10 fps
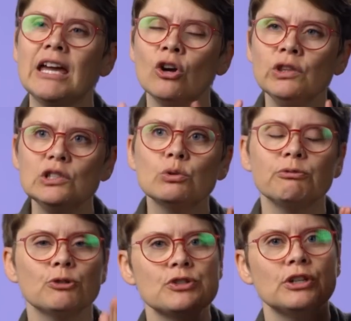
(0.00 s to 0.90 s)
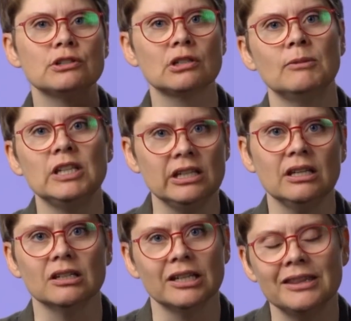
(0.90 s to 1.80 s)
They only do it for a certain time of the
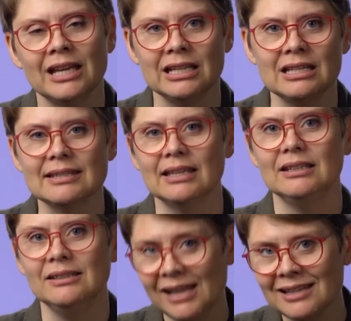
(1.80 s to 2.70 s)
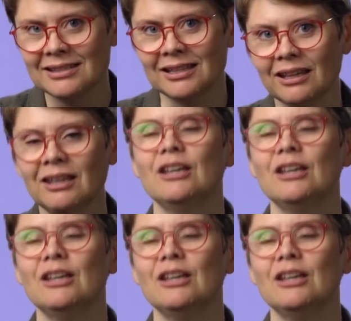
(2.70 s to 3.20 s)
year, and that is nesting.